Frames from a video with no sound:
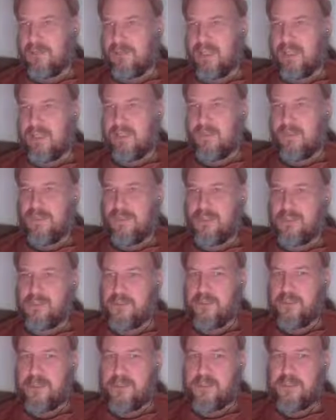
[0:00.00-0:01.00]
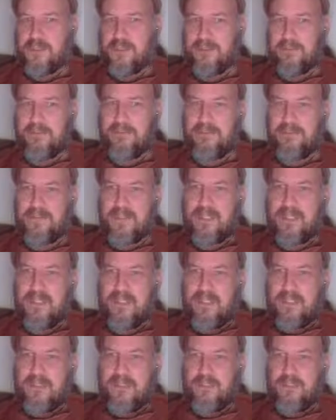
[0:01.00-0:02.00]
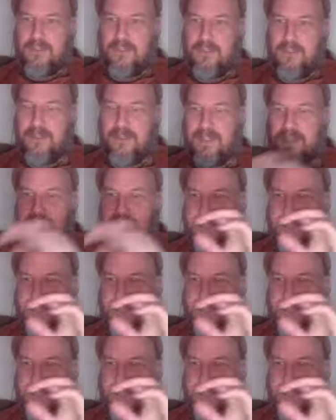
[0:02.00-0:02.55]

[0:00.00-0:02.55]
kind of situation. So where,